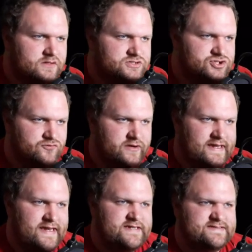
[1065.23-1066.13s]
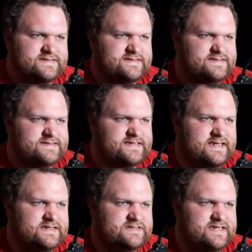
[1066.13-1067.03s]
Jerry
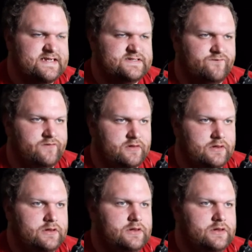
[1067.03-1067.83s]
Sejeville.